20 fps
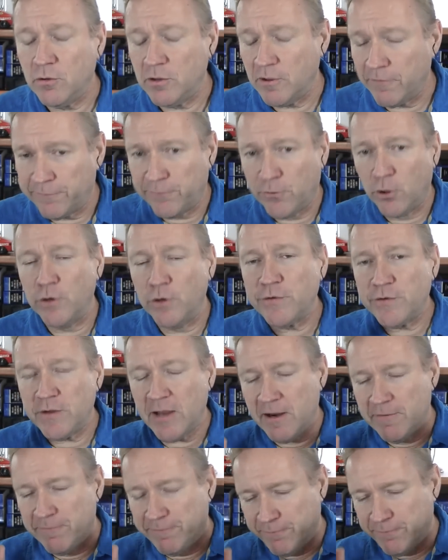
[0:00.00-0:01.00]
the first
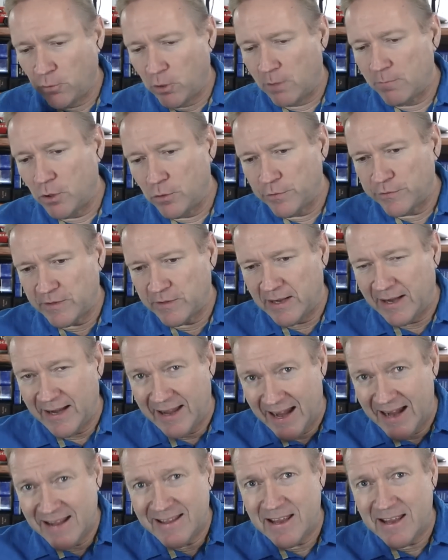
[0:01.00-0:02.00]
and foremost, and I
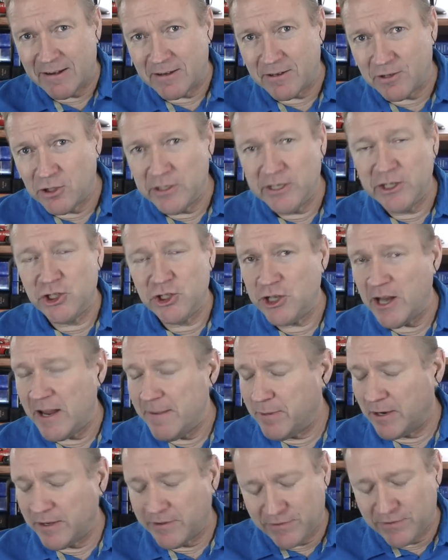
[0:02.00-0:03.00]
hate that cliche,
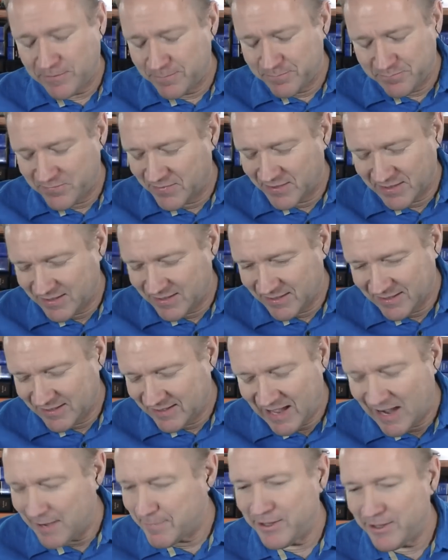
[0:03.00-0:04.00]
but it's
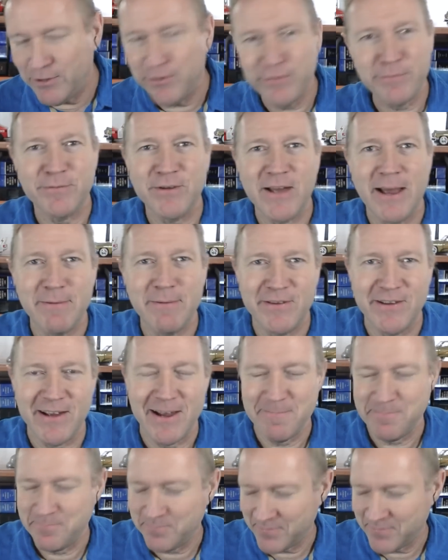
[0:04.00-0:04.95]
got to be used from time to time.